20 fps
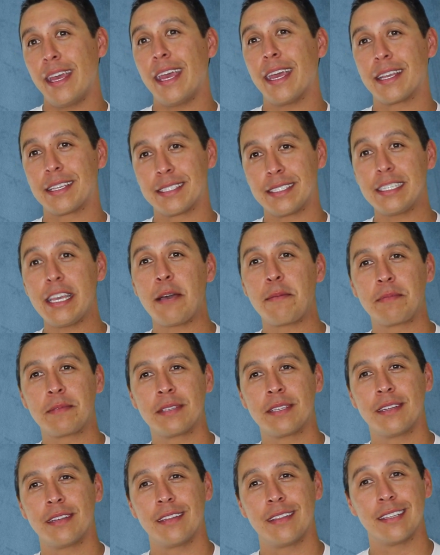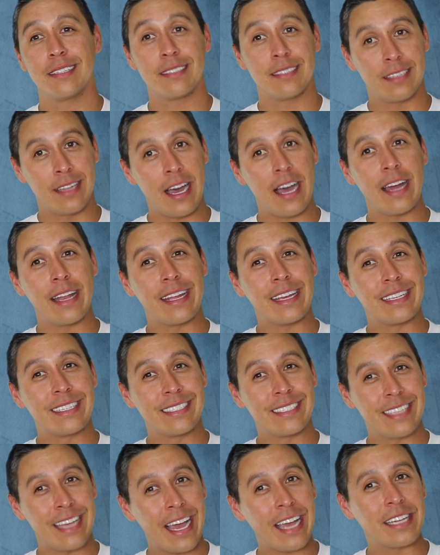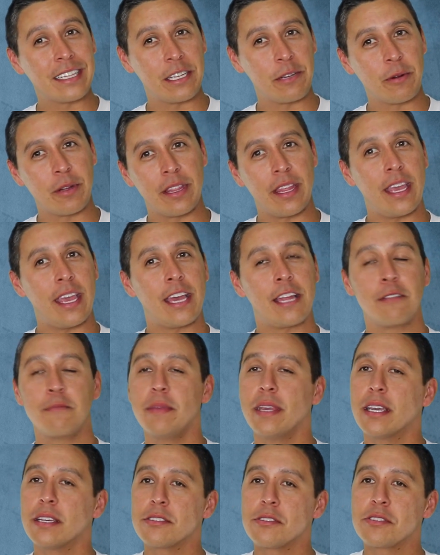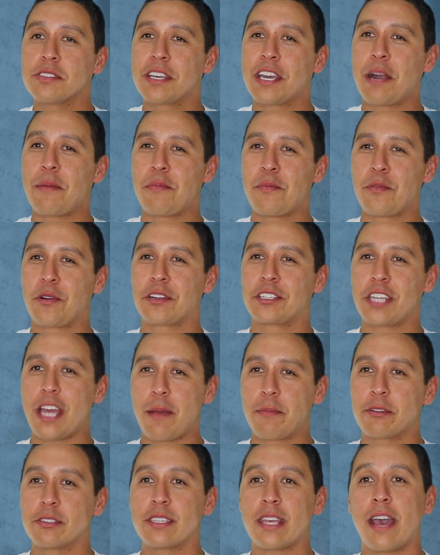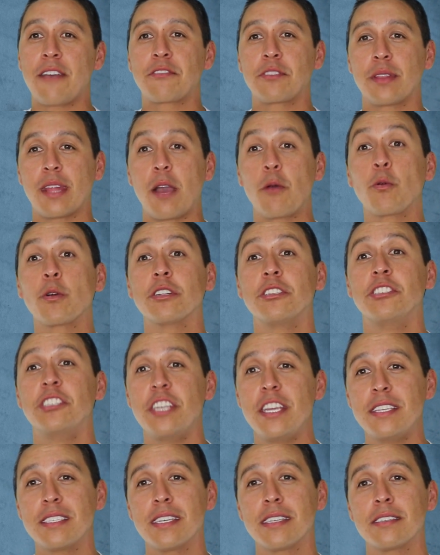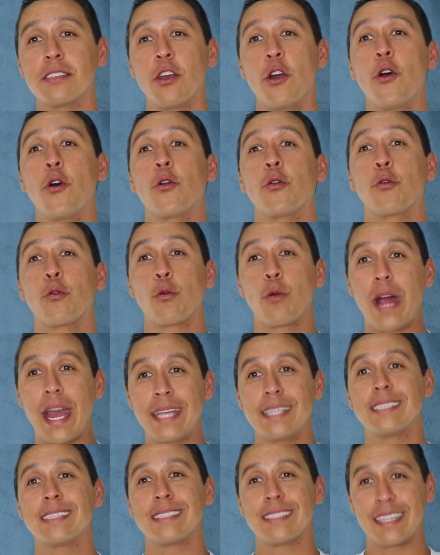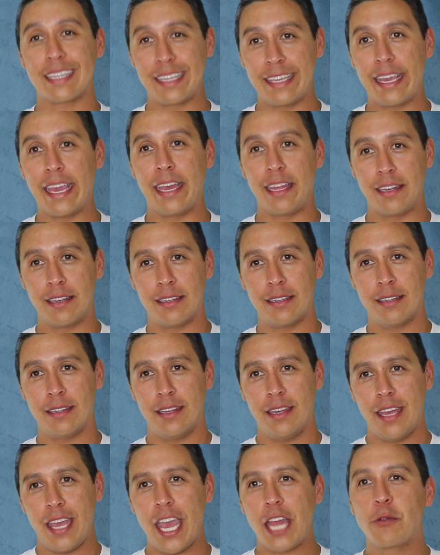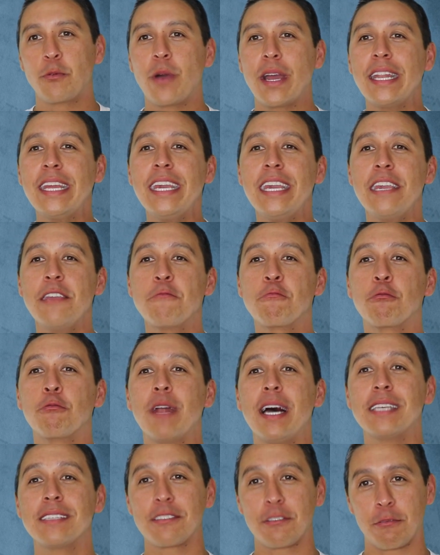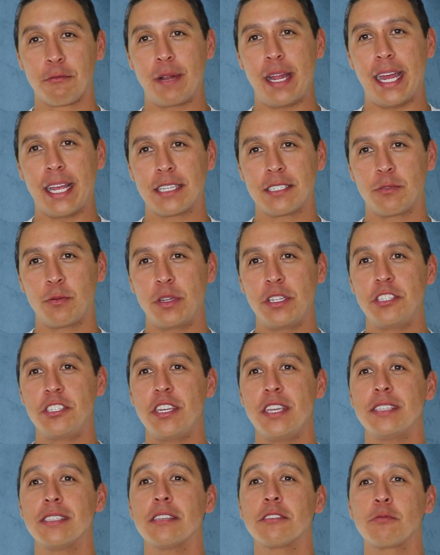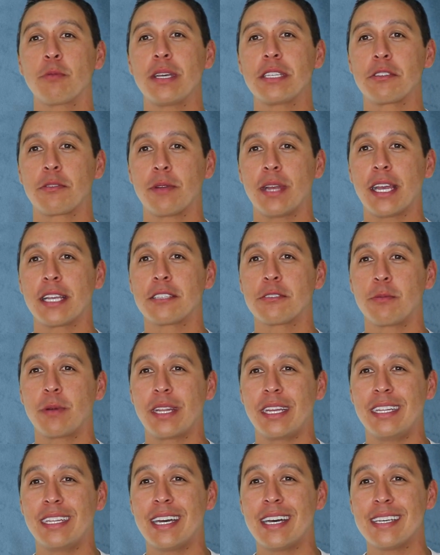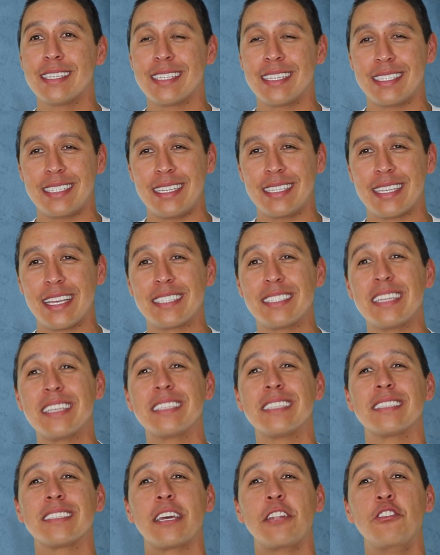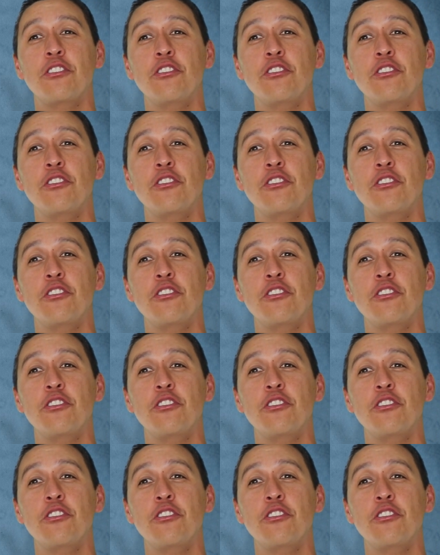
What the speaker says: Except it's not exactly where they end, because there's a couple more chapters after that where Jesus rises again. And when he resurrects, when Jesus resurrects, what he does is he says, this is a